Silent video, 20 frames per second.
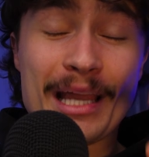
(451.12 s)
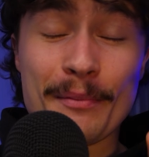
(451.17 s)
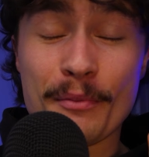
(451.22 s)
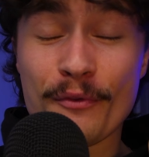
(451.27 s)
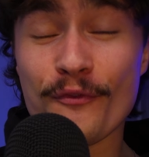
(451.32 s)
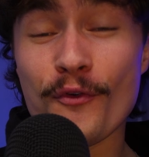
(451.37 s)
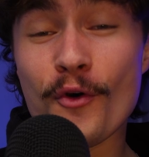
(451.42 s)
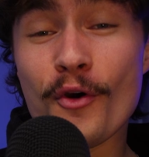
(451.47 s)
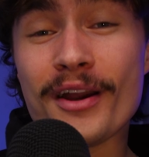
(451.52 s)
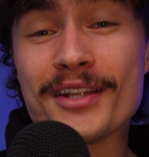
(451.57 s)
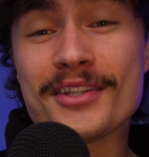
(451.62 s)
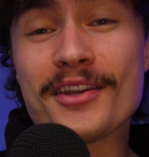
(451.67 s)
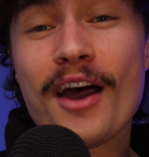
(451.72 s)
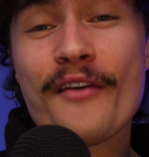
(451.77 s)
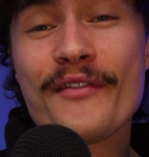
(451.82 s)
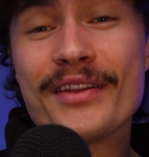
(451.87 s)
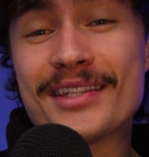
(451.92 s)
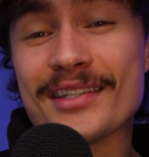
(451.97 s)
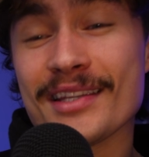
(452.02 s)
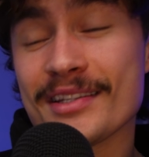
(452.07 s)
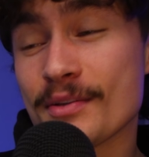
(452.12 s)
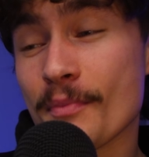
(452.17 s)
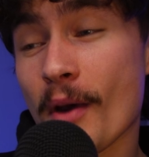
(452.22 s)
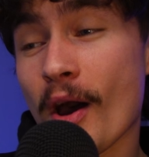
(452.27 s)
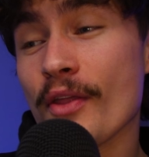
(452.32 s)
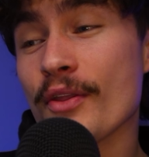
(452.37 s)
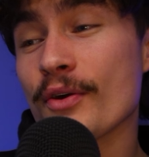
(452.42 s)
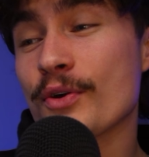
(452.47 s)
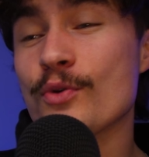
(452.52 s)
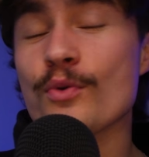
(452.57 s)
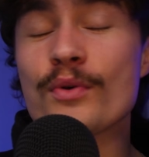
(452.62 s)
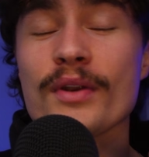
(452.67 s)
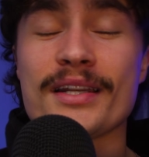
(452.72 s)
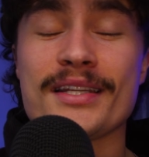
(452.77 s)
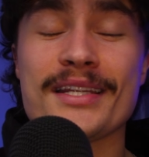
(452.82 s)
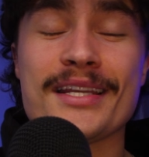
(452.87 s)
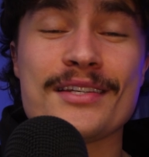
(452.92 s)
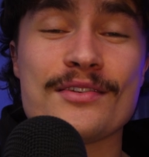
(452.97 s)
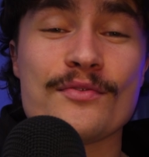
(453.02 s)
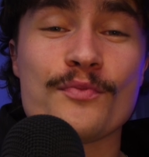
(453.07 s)
Now, before I dive into some other cool
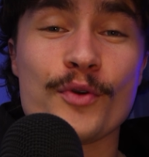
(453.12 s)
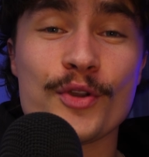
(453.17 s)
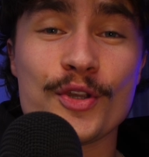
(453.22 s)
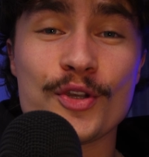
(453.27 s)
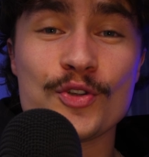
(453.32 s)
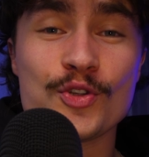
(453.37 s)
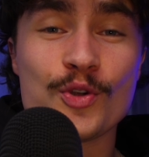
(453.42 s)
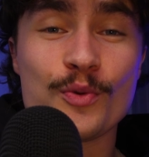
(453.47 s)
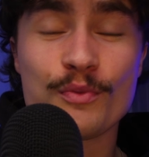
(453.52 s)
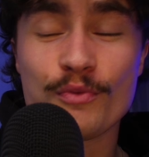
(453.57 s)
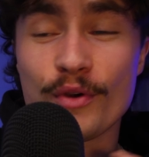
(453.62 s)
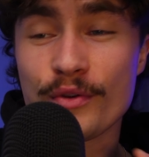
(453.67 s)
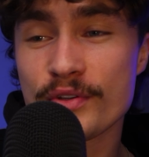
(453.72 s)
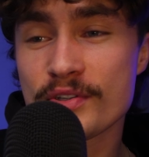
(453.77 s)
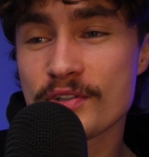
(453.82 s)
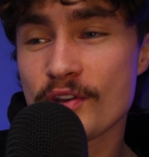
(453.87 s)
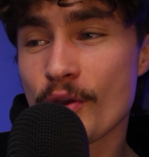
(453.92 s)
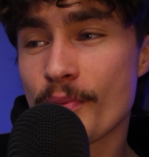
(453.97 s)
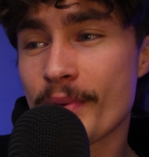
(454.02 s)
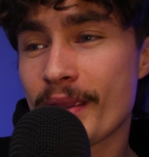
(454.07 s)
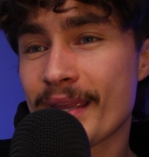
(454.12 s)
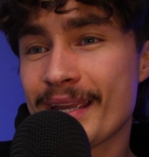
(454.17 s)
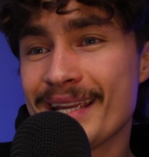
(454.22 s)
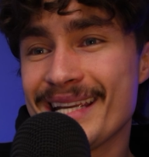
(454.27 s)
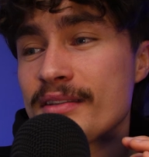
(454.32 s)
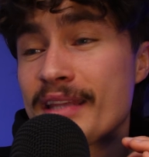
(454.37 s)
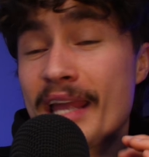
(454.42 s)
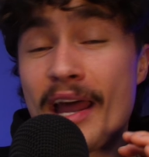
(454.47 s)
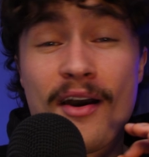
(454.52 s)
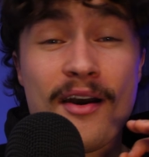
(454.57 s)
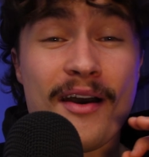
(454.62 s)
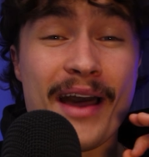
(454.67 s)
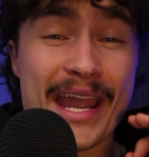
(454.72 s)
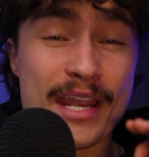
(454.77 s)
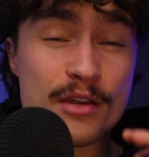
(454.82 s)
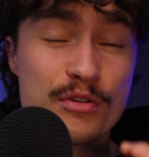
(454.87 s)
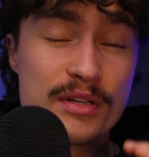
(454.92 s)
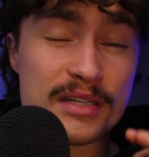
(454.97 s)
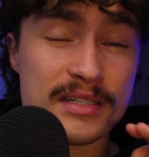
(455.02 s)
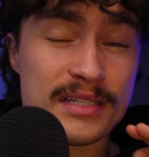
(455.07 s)
ideas of what you can do with rotoscoping, there are
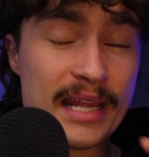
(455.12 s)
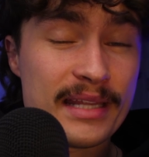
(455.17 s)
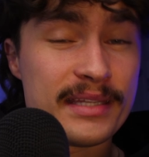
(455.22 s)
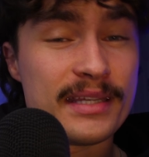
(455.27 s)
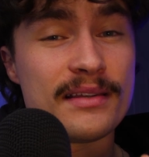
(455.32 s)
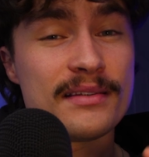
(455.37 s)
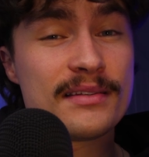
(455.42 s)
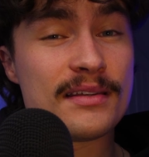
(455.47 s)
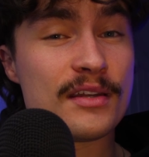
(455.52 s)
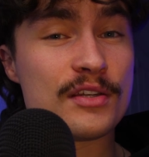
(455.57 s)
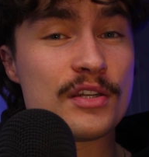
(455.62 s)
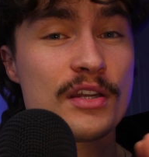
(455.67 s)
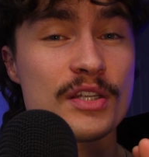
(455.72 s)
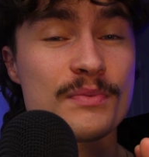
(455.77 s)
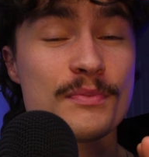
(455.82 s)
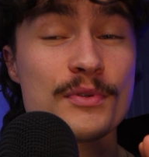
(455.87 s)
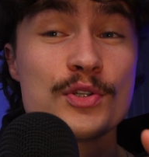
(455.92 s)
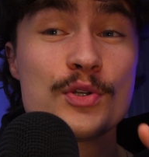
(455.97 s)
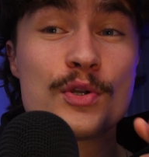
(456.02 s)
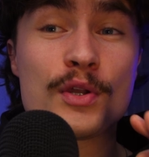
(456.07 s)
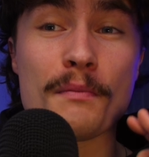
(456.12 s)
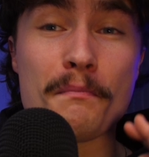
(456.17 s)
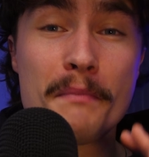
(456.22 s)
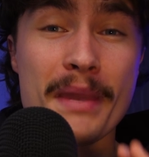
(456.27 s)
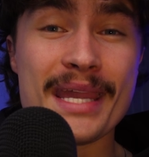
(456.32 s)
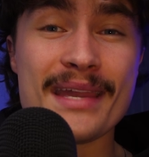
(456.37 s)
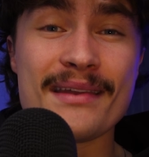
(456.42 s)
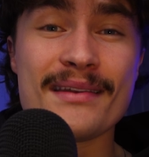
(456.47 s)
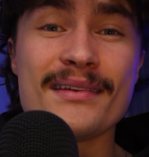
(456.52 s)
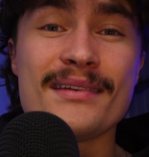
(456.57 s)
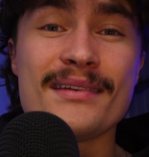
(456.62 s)
extra settings and adjustments you can make